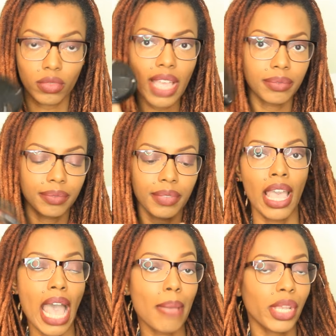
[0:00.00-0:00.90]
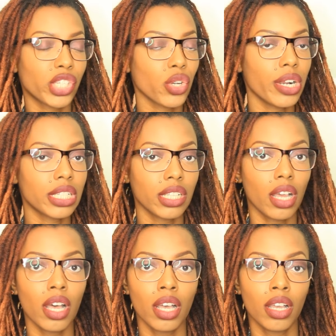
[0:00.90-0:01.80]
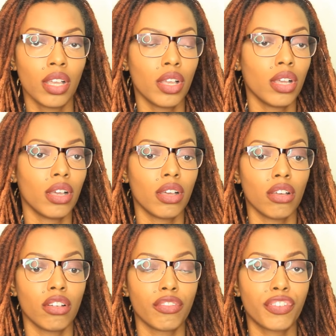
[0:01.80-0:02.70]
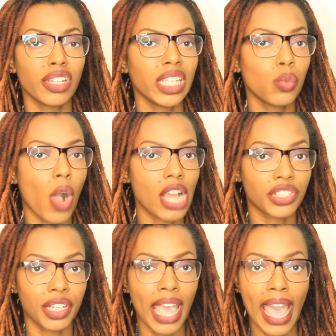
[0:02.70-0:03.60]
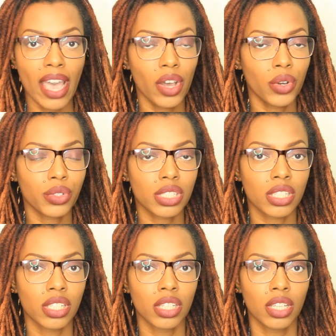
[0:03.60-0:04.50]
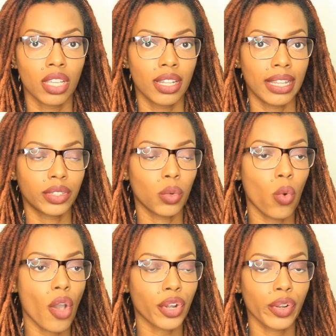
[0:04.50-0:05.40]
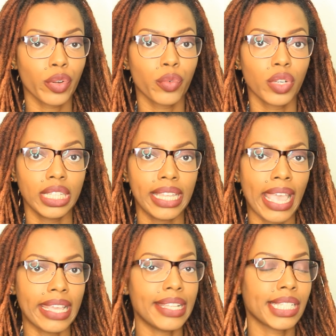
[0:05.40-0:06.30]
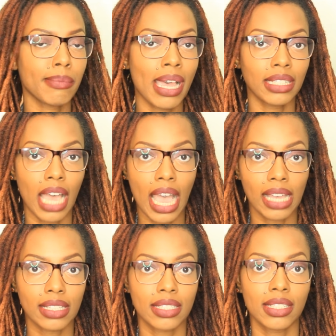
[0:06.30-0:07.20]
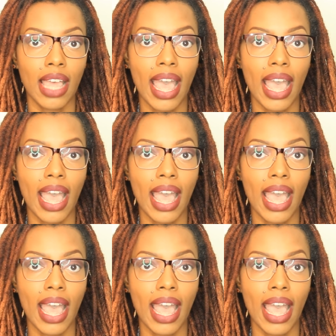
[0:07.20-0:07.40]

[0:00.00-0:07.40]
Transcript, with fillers: Yeah. I make sure to fully wash it out let the water really get into my locks.